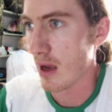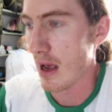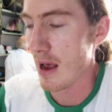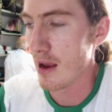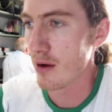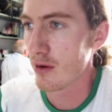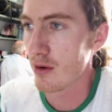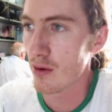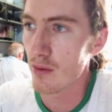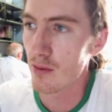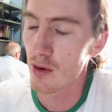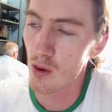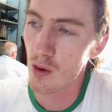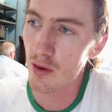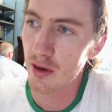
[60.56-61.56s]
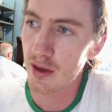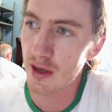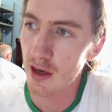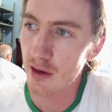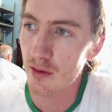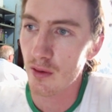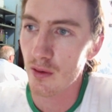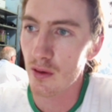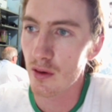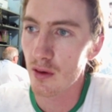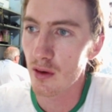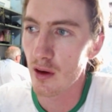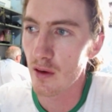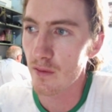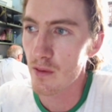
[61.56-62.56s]
I don't know all the
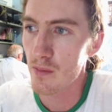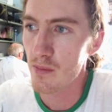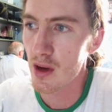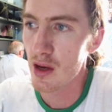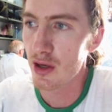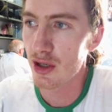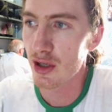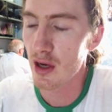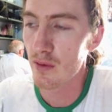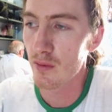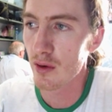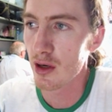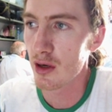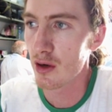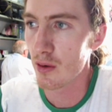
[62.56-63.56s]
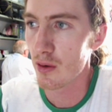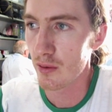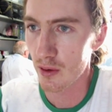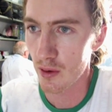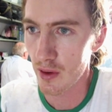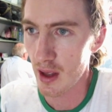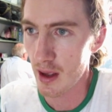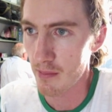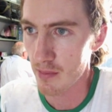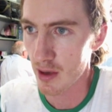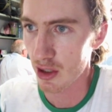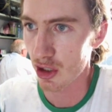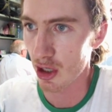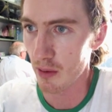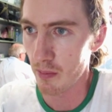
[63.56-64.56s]
technical information. I really don't know that
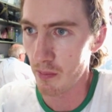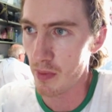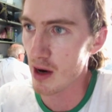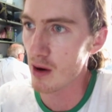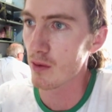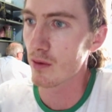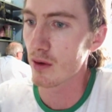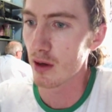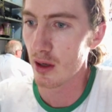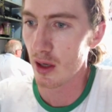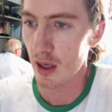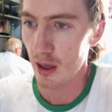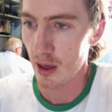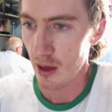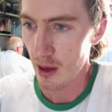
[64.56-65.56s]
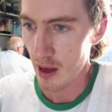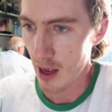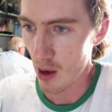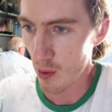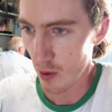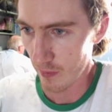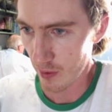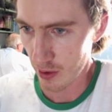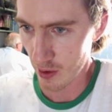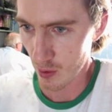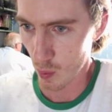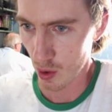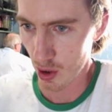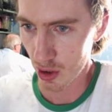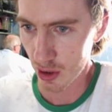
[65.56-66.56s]
much about how
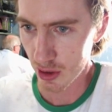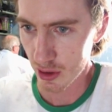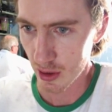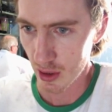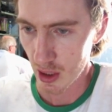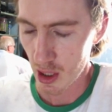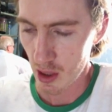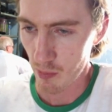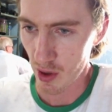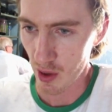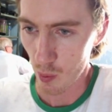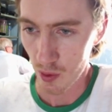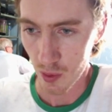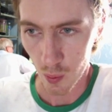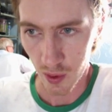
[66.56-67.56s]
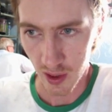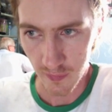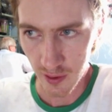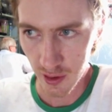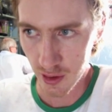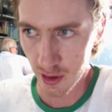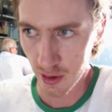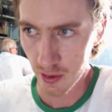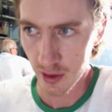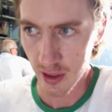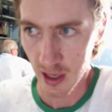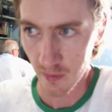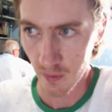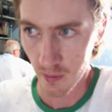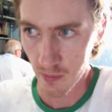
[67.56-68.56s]
everything works. But whatever you do, you
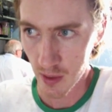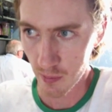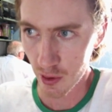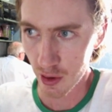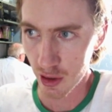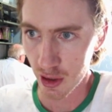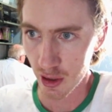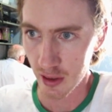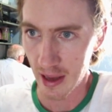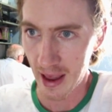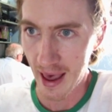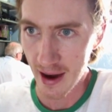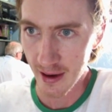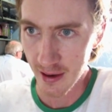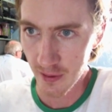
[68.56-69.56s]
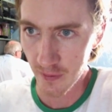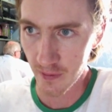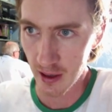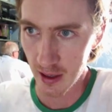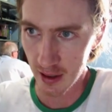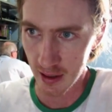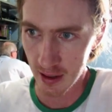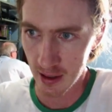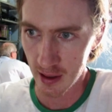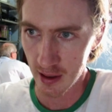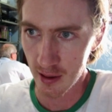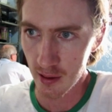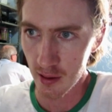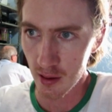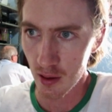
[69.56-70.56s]
gotta remember to activate it
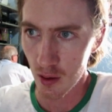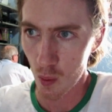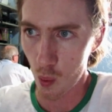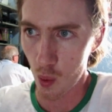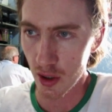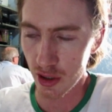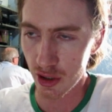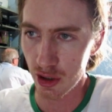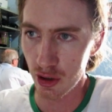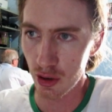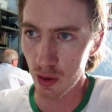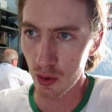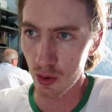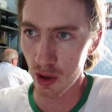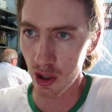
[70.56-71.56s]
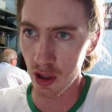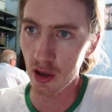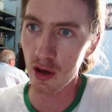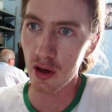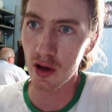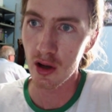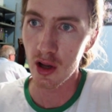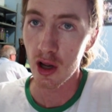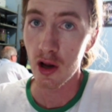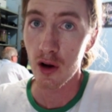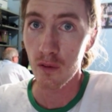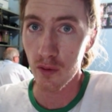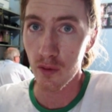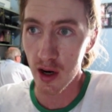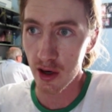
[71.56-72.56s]
again once you're gonna
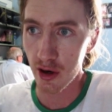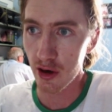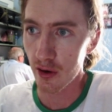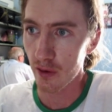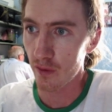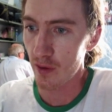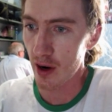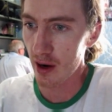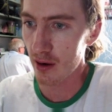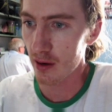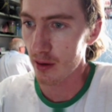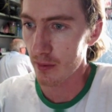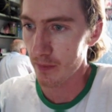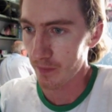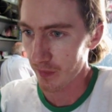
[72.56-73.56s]
render your file.